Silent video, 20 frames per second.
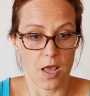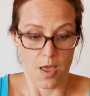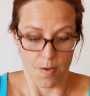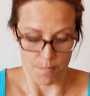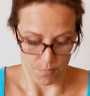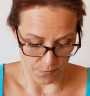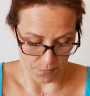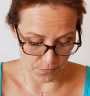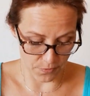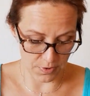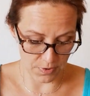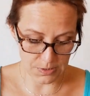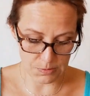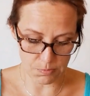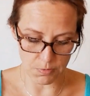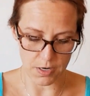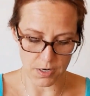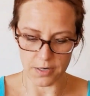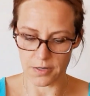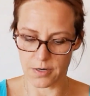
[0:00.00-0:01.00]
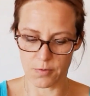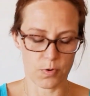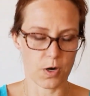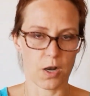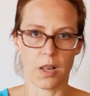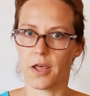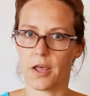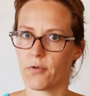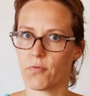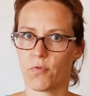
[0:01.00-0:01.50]
But for this one, there were a
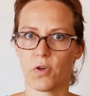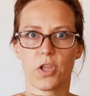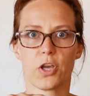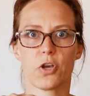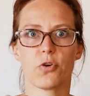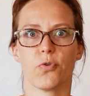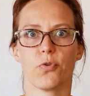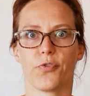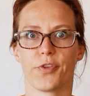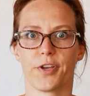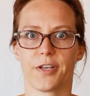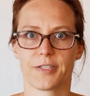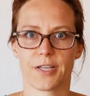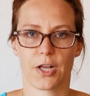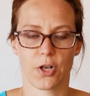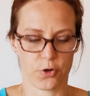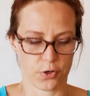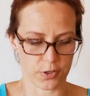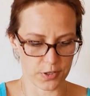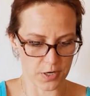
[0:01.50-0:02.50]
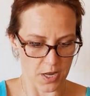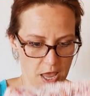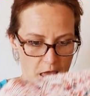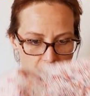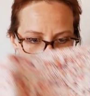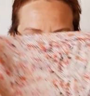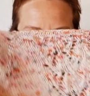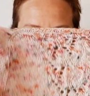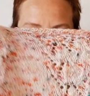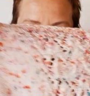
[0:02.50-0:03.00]
lot of really cool things I learned.
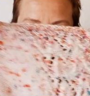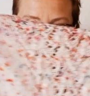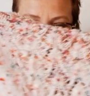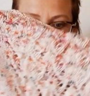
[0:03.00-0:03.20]
And